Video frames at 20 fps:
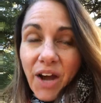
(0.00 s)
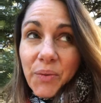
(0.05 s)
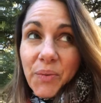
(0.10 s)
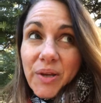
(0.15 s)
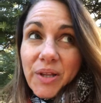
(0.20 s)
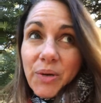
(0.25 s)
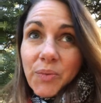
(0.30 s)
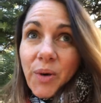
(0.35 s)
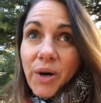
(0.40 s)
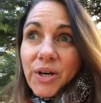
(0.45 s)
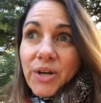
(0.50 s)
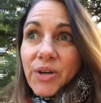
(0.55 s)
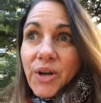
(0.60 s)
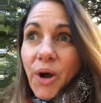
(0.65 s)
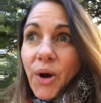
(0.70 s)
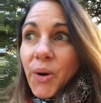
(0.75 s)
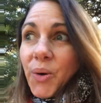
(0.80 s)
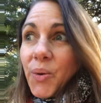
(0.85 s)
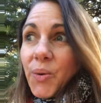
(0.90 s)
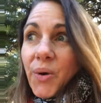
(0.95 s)
I really want to
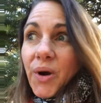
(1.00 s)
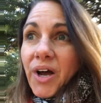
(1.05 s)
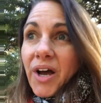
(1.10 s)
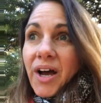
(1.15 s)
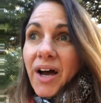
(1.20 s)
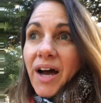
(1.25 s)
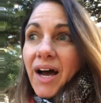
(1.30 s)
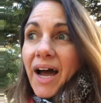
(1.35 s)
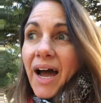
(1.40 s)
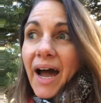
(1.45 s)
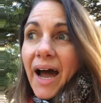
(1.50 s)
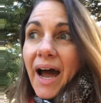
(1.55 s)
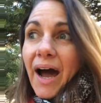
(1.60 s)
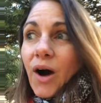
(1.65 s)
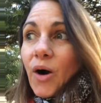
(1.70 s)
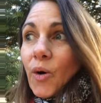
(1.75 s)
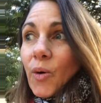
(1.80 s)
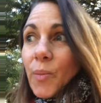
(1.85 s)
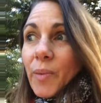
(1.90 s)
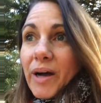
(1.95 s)
know
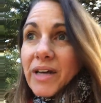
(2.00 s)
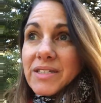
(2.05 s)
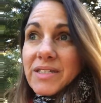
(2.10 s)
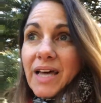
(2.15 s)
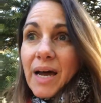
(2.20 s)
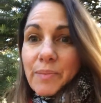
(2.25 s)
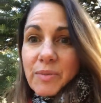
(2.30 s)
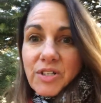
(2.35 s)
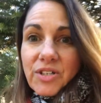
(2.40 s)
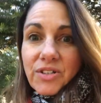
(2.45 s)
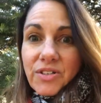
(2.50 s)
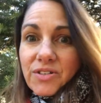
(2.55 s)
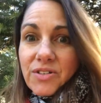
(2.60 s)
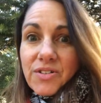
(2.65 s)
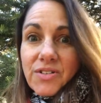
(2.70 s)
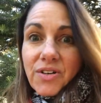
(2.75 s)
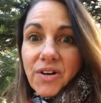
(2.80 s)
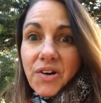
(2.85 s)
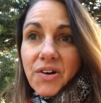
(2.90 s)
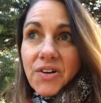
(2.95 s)
how my
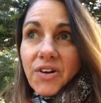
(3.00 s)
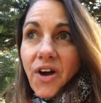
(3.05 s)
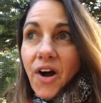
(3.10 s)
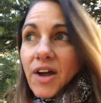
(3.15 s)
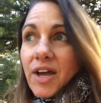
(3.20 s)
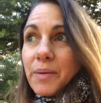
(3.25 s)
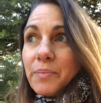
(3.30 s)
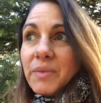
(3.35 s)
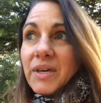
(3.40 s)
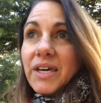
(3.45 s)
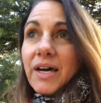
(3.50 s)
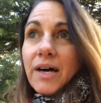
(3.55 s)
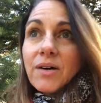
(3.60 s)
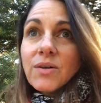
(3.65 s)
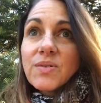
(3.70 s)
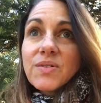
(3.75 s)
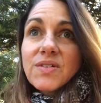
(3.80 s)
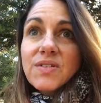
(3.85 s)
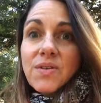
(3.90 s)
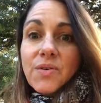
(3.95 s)
saboteurs are knocking me
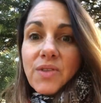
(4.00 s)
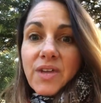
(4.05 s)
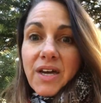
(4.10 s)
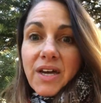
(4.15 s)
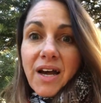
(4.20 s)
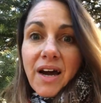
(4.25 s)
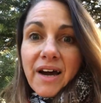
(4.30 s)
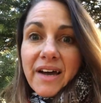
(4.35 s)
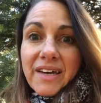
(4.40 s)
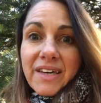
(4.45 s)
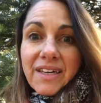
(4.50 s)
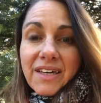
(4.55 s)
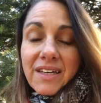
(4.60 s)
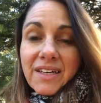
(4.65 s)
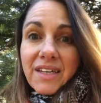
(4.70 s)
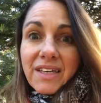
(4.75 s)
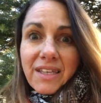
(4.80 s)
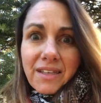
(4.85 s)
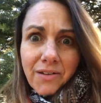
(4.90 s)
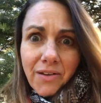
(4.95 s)
out so that I
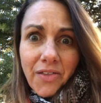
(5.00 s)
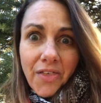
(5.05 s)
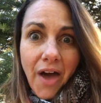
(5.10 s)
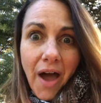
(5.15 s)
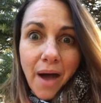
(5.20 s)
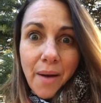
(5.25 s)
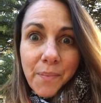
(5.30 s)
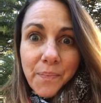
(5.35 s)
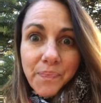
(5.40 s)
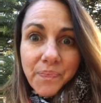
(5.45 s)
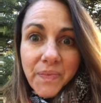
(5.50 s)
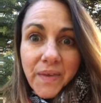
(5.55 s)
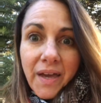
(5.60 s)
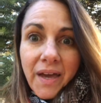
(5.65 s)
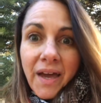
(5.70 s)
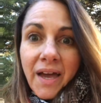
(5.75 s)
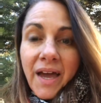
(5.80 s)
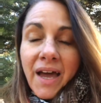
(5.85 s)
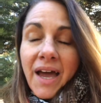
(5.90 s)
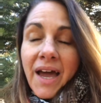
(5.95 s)
can heal them
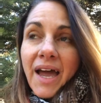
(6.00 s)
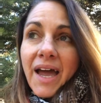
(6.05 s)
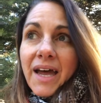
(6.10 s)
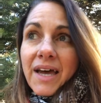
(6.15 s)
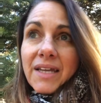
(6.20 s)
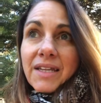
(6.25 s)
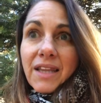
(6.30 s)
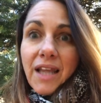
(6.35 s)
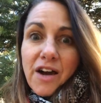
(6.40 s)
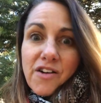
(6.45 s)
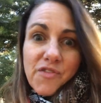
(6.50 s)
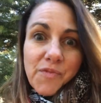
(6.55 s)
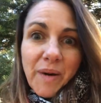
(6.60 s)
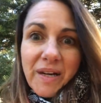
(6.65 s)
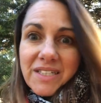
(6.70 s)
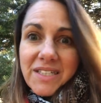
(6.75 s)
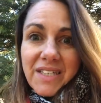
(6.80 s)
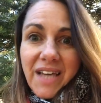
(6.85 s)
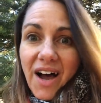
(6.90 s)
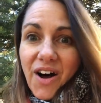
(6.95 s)
and love
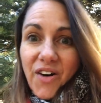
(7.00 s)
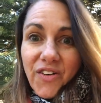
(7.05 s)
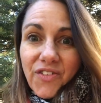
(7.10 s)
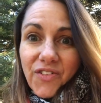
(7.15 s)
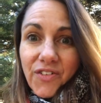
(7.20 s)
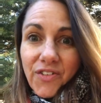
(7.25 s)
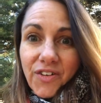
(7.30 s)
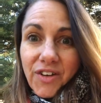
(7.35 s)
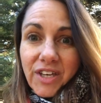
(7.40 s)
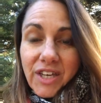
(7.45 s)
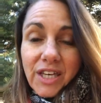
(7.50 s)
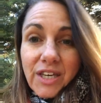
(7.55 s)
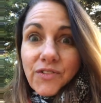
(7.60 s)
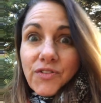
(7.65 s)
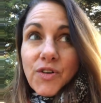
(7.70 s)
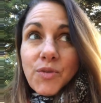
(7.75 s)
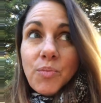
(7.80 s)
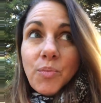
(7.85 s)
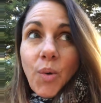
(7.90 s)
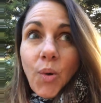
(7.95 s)
myself
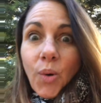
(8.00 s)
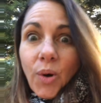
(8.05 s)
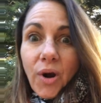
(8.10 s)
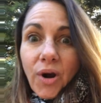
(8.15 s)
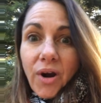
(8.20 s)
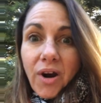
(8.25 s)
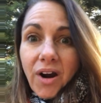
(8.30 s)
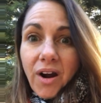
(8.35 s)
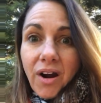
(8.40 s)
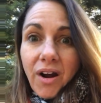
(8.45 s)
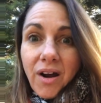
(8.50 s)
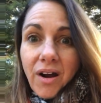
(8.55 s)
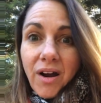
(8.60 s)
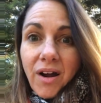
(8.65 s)
even more